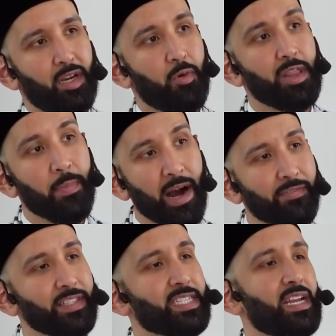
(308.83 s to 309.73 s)
where the
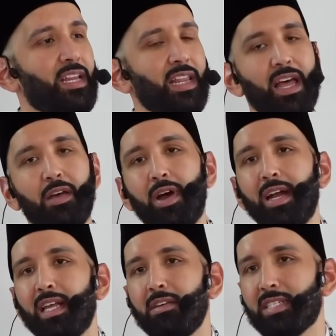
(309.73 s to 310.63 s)
Prophet sallallahu
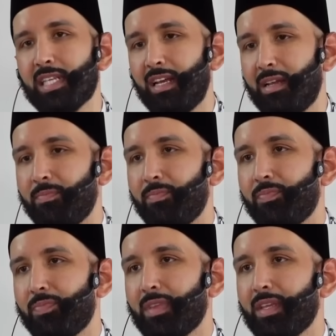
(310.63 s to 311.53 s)
alaihi wasallam
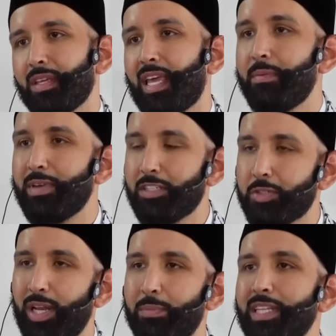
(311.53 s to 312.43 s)
came
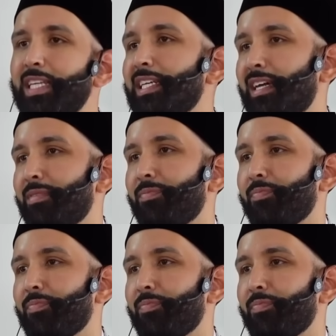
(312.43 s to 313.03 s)
into Al-Madina,